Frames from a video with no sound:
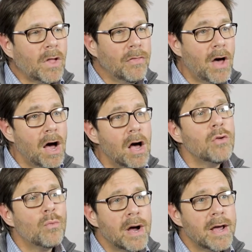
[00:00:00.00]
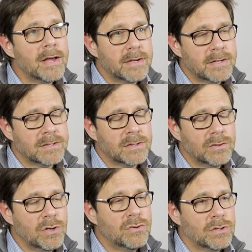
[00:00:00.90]
The other way is
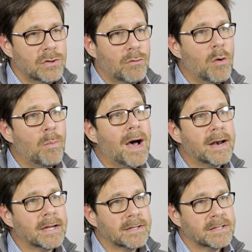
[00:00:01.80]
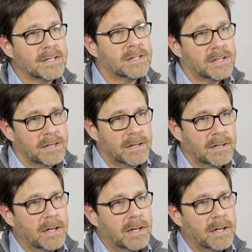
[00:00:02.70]
using the robotic assisted